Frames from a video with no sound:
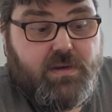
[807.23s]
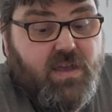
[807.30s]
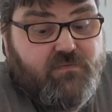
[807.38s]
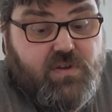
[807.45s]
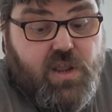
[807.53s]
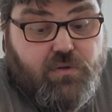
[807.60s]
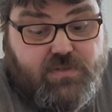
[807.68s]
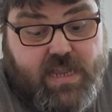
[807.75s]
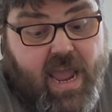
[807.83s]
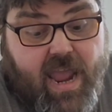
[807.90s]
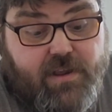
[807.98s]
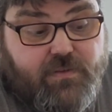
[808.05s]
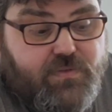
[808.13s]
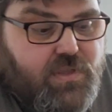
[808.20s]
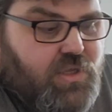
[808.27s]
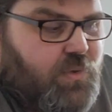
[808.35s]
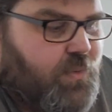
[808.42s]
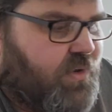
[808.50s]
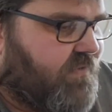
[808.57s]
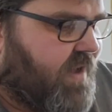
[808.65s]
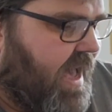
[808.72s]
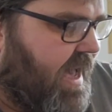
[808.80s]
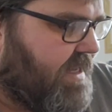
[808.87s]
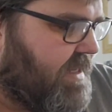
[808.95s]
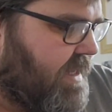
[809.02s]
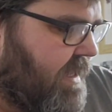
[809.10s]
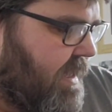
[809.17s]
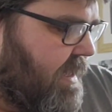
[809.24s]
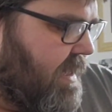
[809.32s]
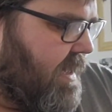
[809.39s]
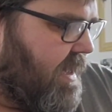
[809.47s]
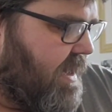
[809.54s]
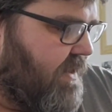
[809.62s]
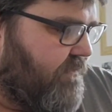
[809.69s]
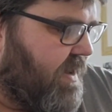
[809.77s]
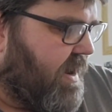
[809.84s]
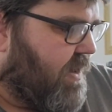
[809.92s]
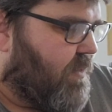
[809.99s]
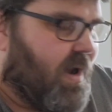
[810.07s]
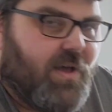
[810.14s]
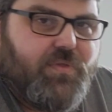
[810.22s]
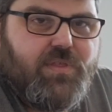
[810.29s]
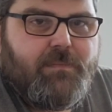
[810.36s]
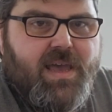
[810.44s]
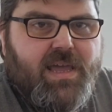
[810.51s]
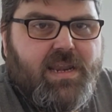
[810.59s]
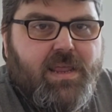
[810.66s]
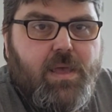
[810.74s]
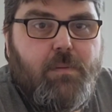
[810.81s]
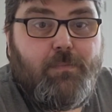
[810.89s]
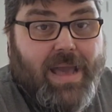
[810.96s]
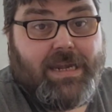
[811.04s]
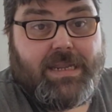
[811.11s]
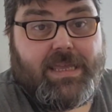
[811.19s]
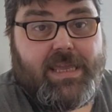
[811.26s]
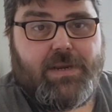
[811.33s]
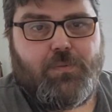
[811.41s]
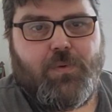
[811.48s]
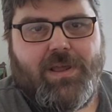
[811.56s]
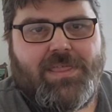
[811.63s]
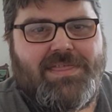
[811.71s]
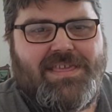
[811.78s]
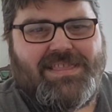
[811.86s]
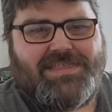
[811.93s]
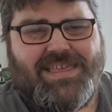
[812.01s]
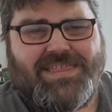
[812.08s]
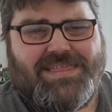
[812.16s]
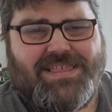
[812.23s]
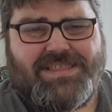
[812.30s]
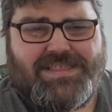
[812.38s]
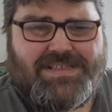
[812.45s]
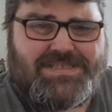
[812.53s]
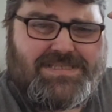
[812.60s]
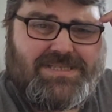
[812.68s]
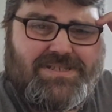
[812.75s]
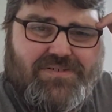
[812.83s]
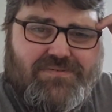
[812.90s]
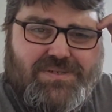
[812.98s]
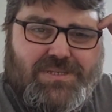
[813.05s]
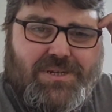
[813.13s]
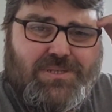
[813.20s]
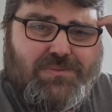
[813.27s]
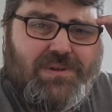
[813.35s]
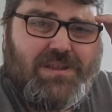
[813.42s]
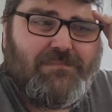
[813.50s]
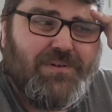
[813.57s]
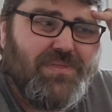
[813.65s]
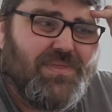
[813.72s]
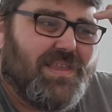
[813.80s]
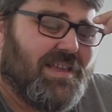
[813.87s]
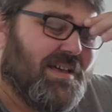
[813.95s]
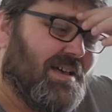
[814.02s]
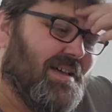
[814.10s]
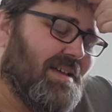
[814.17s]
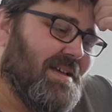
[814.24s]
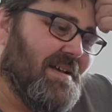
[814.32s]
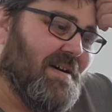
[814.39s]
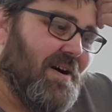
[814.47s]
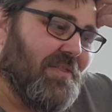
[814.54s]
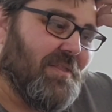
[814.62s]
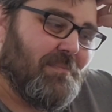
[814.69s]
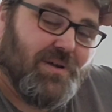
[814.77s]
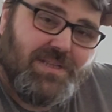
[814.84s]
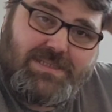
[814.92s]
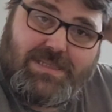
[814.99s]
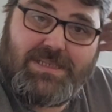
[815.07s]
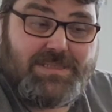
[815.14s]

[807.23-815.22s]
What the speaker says: And I've no doubt that you would have had very wealthy men panicking when the stock results went up on the bulletin.